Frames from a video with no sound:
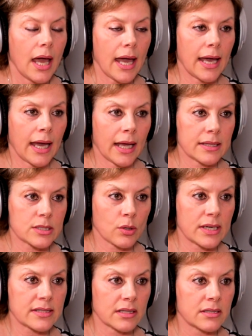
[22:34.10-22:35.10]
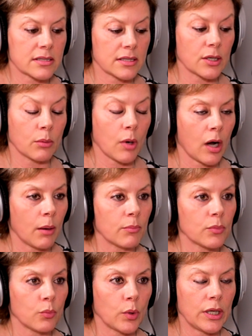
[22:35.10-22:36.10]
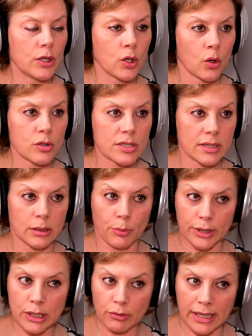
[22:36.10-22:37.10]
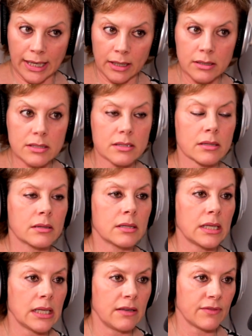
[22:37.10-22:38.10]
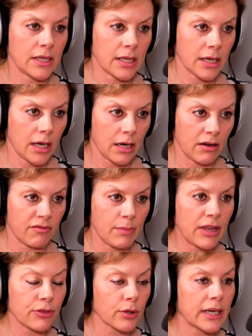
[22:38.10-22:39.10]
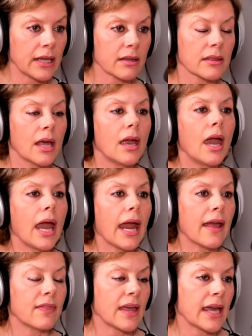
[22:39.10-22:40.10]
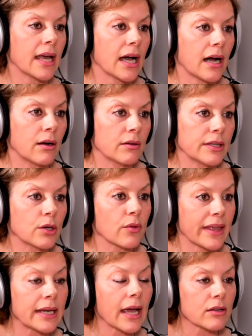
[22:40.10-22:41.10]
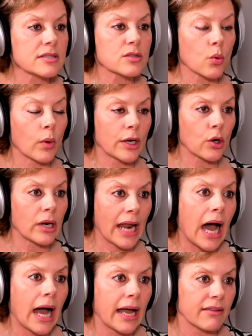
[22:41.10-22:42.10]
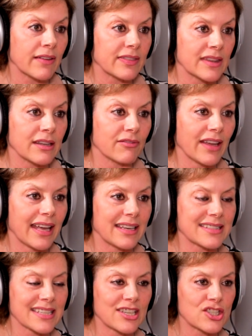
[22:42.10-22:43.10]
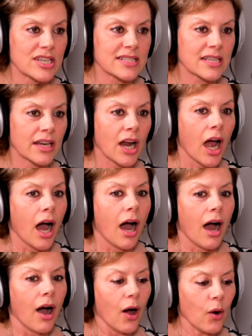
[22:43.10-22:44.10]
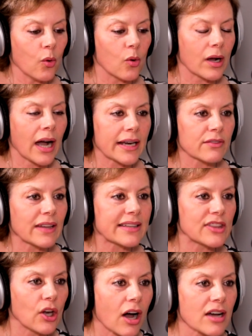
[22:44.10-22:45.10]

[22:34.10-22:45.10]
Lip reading: And so I said, Mom, we go to the Liberty Grand the evening of May 30th, and they, they announced the winner live at the event. And she said, oh, kind of like the